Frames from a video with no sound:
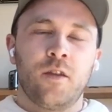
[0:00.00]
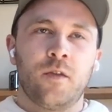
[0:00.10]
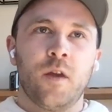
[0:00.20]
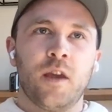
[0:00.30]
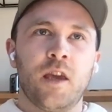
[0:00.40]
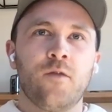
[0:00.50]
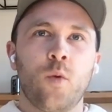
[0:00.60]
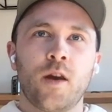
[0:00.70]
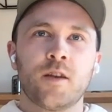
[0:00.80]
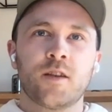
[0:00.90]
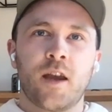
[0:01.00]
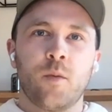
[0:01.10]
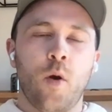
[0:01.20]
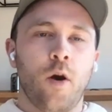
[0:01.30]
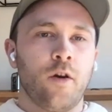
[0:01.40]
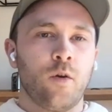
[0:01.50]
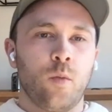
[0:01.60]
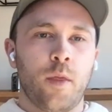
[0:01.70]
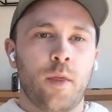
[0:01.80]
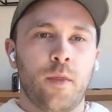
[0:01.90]
the giveaways, I can partner
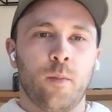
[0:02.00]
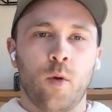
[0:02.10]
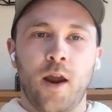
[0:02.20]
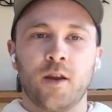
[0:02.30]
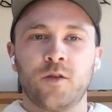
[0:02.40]
with the brands